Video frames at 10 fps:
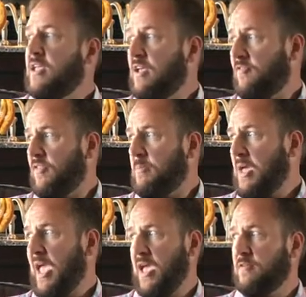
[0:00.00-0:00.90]
Give them a
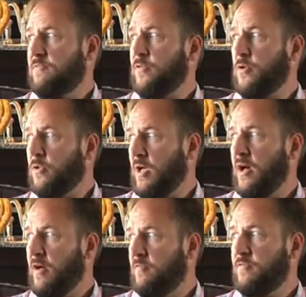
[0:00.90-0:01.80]
handful
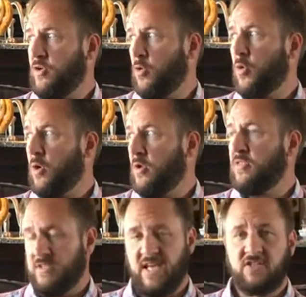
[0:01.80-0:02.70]
of
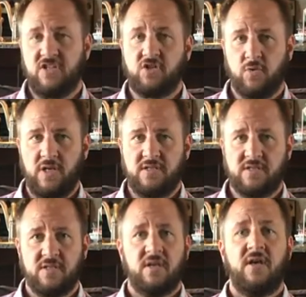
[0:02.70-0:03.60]
the tasty
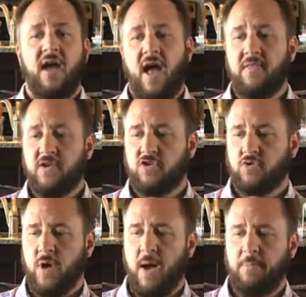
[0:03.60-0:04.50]
treats, and then
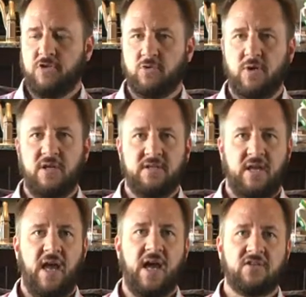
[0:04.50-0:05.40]
drop a treat
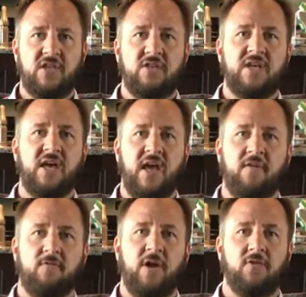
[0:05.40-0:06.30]
as they take
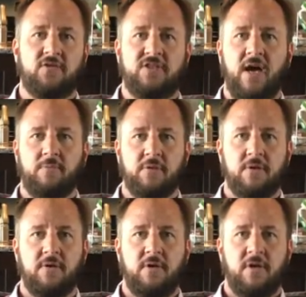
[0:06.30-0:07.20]
every other step.
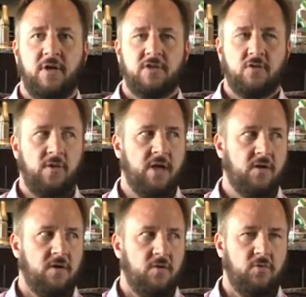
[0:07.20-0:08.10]
So they're like,
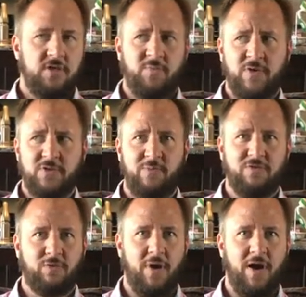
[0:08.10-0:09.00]
when this person
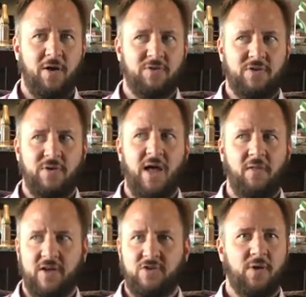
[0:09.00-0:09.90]
moves around, they're not
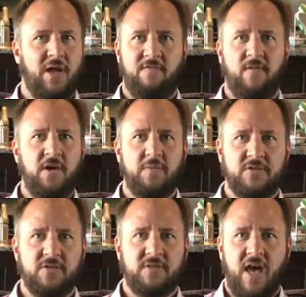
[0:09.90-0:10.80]
like doing a funny
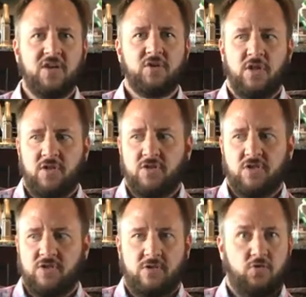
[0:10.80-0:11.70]
business. Actually, they're
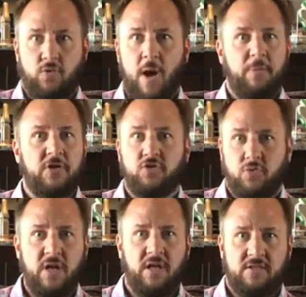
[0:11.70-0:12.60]
just dropping
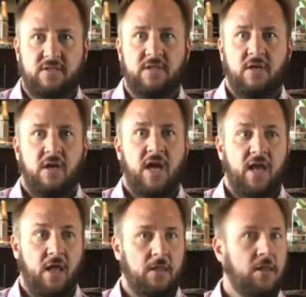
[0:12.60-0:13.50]
treats,
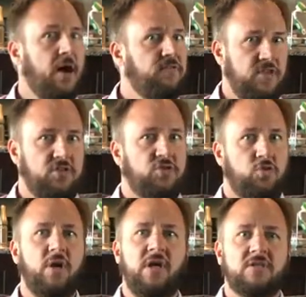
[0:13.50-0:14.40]
and I love these
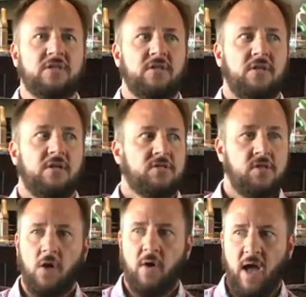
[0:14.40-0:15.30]
treats.
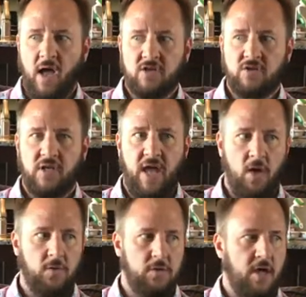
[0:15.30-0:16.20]
So I actually
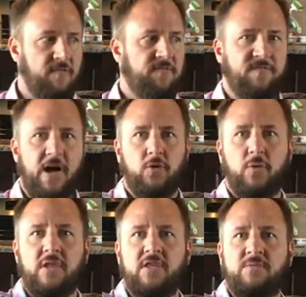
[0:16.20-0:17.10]
now love
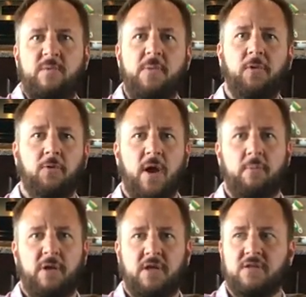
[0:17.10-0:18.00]
following these people
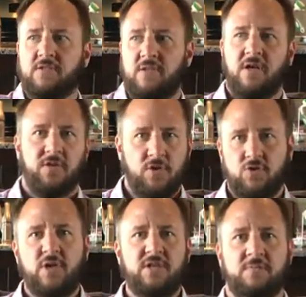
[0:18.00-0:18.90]
around because they're
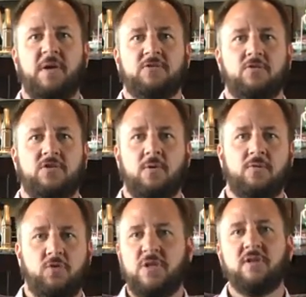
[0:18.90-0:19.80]
treat dispensers, they're
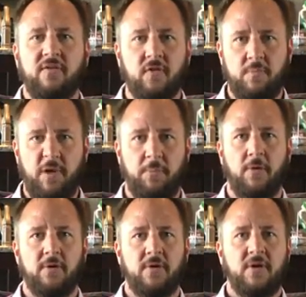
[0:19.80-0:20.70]
treat delivery people.
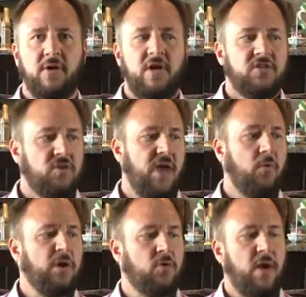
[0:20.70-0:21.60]
So
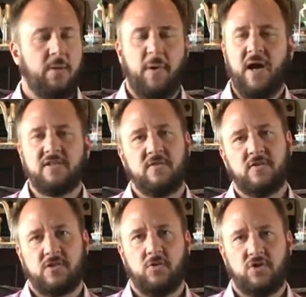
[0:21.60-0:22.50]
now we create a positive
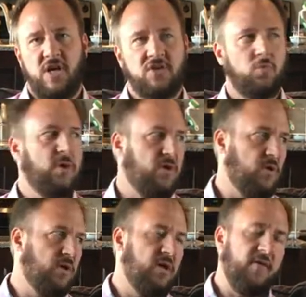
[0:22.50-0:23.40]
association.
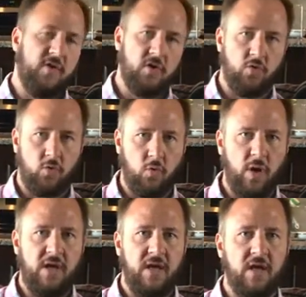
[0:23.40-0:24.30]
We have a good
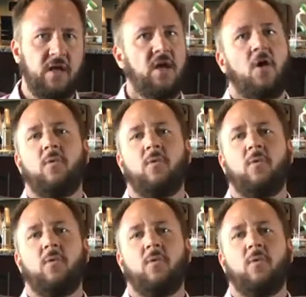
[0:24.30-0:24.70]
greeting.